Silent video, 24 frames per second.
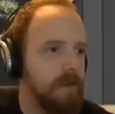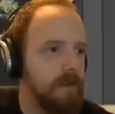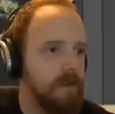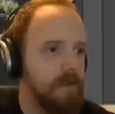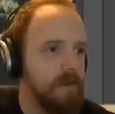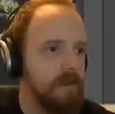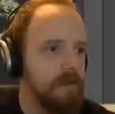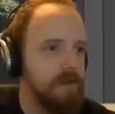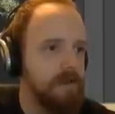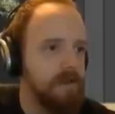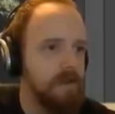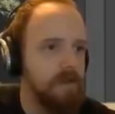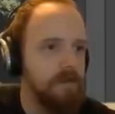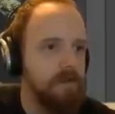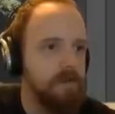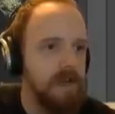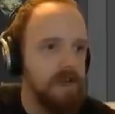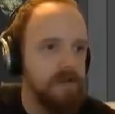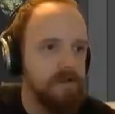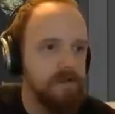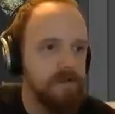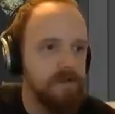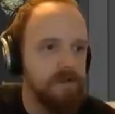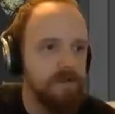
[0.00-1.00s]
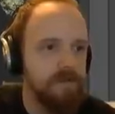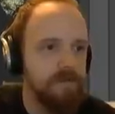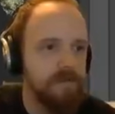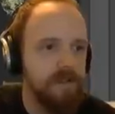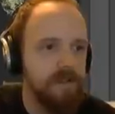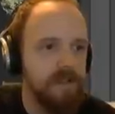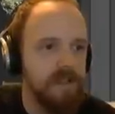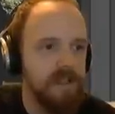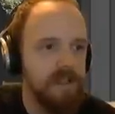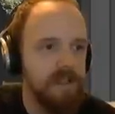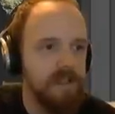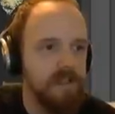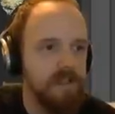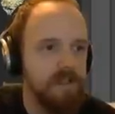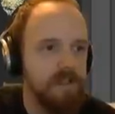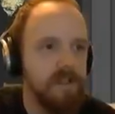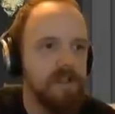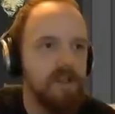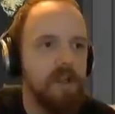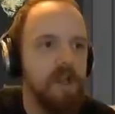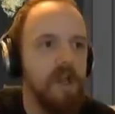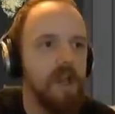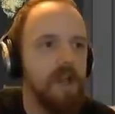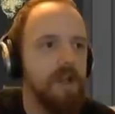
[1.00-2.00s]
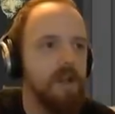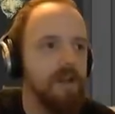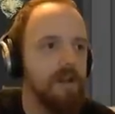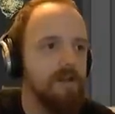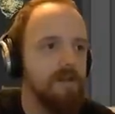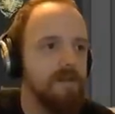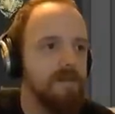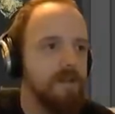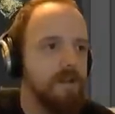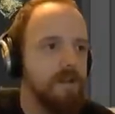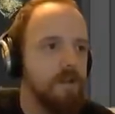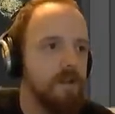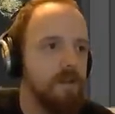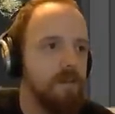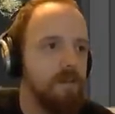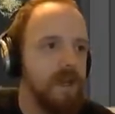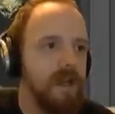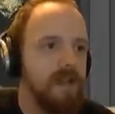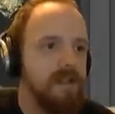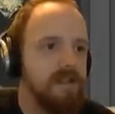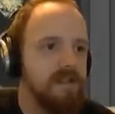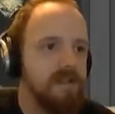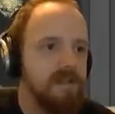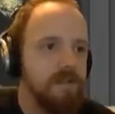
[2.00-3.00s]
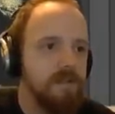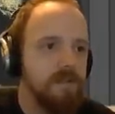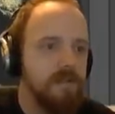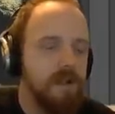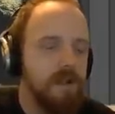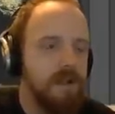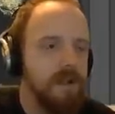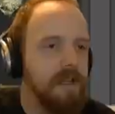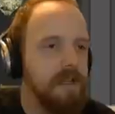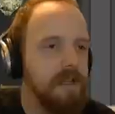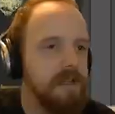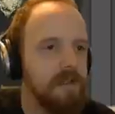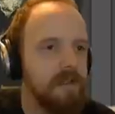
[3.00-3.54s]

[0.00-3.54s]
the direction of the, the curve that you're painting, really.